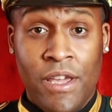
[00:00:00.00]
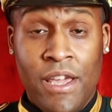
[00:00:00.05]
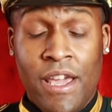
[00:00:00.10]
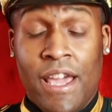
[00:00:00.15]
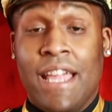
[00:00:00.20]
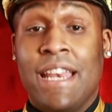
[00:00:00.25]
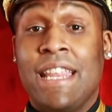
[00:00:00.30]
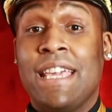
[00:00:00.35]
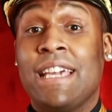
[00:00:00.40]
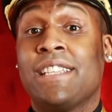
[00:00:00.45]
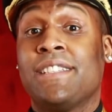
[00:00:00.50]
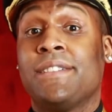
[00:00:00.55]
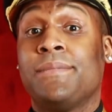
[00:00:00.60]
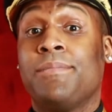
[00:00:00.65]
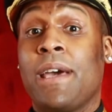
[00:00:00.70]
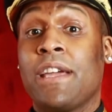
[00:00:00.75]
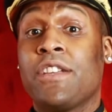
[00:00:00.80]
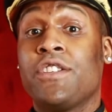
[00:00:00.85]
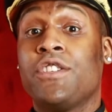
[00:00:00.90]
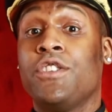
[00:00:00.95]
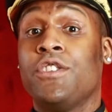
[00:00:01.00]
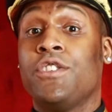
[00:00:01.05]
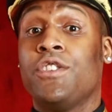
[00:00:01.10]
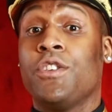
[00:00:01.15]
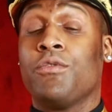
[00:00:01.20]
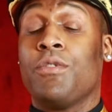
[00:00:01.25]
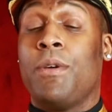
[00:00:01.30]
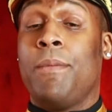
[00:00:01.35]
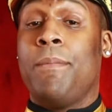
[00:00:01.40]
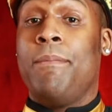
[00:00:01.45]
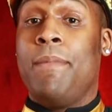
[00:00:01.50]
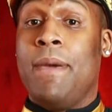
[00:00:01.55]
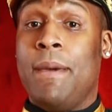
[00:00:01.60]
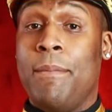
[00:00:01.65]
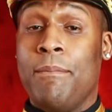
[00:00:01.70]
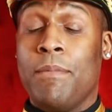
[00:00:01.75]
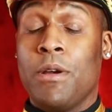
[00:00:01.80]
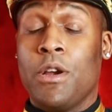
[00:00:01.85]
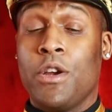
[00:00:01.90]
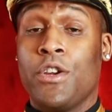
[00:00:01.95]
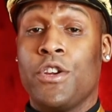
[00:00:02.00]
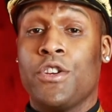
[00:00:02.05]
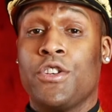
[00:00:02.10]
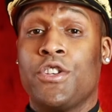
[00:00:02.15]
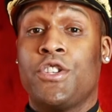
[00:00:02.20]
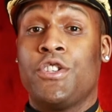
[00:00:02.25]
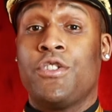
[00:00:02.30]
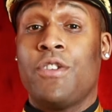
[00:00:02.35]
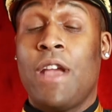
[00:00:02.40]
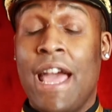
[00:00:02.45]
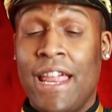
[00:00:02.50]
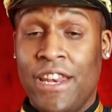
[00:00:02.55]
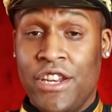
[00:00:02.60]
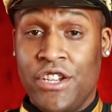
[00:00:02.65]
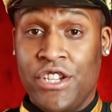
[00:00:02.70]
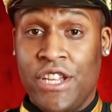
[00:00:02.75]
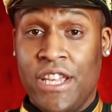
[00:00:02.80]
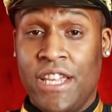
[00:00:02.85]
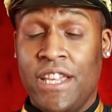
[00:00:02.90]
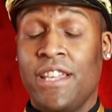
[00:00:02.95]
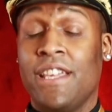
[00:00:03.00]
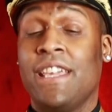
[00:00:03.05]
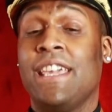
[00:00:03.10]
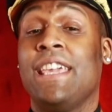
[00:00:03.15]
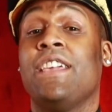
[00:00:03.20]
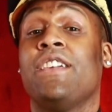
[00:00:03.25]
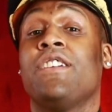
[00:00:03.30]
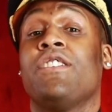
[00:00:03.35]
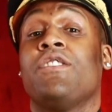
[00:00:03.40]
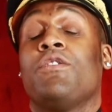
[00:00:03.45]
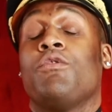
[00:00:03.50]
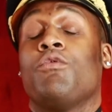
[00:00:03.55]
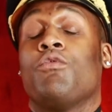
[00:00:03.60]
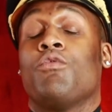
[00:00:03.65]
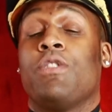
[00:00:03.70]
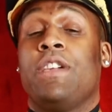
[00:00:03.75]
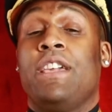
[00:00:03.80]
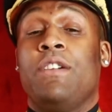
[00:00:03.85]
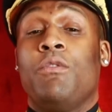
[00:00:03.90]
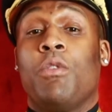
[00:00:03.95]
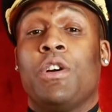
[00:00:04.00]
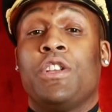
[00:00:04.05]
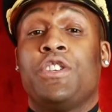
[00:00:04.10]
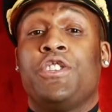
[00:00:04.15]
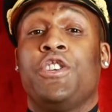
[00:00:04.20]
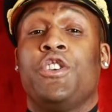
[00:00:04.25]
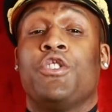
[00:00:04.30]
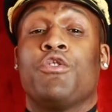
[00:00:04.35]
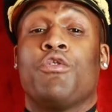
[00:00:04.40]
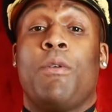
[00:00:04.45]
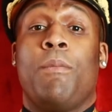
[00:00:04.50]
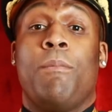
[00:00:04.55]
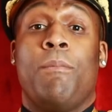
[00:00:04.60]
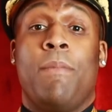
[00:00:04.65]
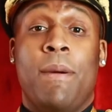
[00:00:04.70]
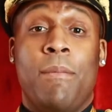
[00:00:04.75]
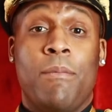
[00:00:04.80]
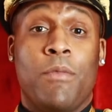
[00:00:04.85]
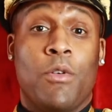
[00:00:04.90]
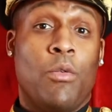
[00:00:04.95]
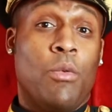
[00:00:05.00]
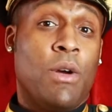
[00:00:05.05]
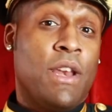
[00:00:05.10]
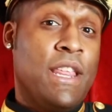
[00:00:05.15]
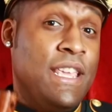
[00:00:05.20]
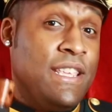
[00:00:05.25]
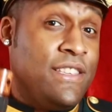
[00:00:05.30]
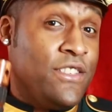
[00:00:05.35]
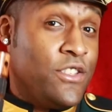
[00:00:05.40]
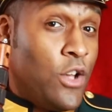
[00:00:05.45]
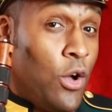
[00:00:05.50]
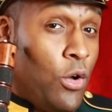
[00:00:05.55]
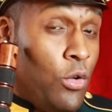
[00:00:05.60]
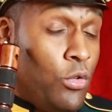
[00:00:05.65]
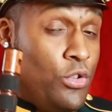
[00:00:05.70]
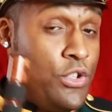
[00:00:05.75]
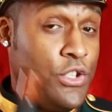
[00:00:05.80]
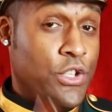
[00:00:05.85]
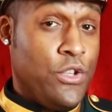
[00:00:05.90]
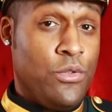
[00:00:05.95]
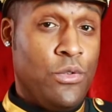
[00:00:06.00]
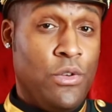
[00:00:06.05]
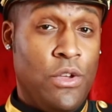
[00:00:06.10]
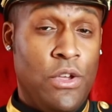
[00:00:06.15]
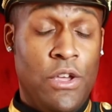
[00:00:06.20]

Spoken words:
And he expects you to remember your strategy. He wants you to remember what he's told you.